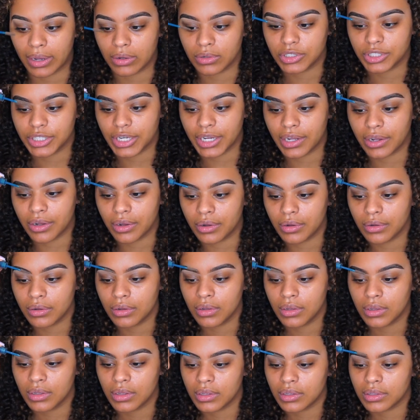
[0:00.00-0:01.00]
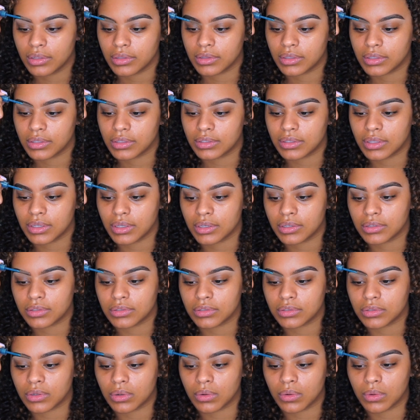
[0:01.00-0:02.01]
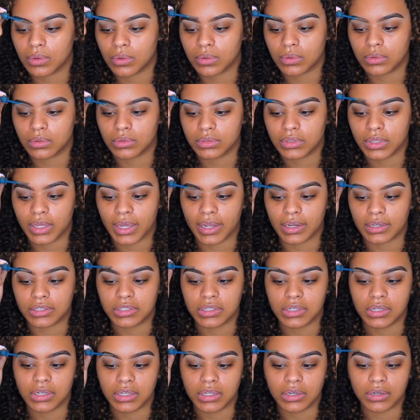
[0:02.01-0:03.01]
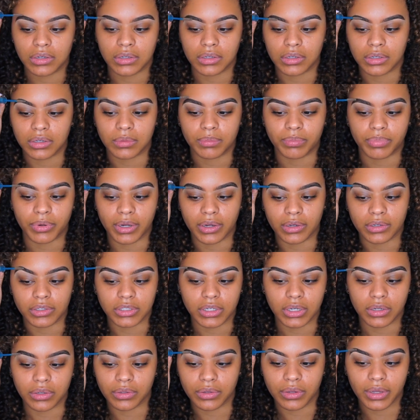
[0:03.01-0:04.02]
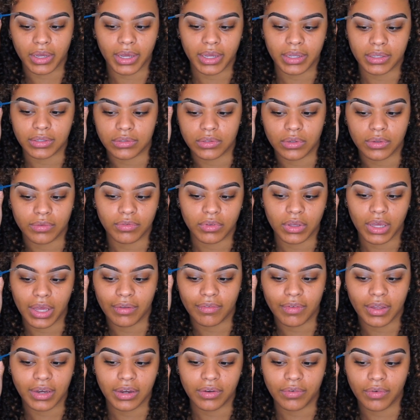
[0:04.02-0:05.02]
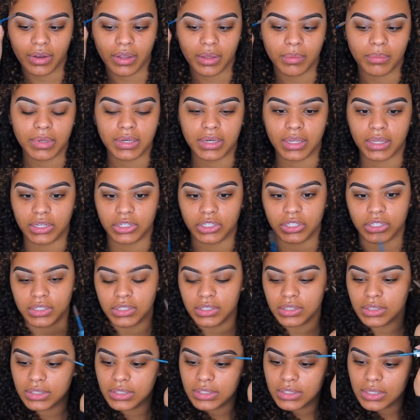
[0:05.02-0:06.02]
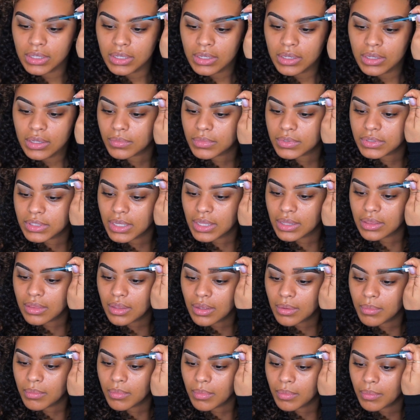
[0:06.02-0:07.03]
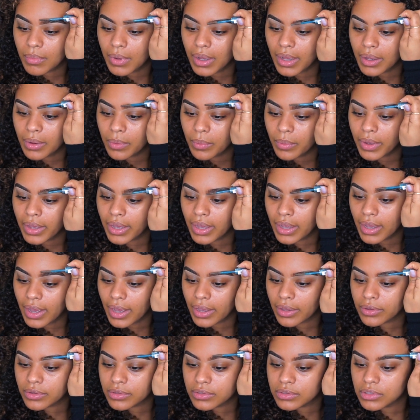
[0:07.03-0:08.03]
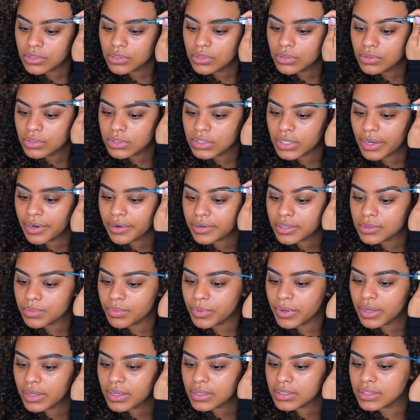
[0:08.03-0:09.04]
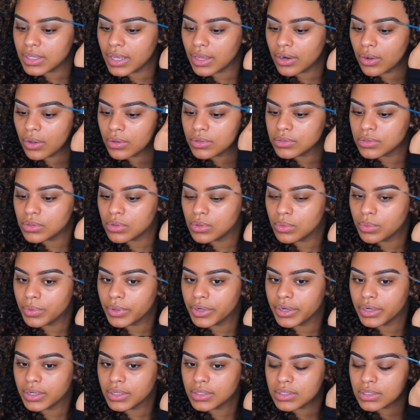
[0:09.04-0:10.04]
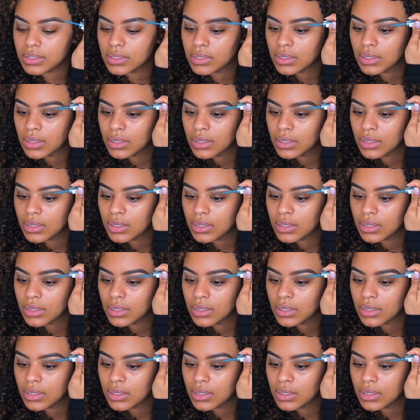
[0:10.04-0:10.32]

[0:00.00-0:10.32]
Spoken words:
Gel. This thing is so old. I actually need a good brow gel, you guys. So if you have any recommendations, send them my way. I used to use hairspray because that also worked.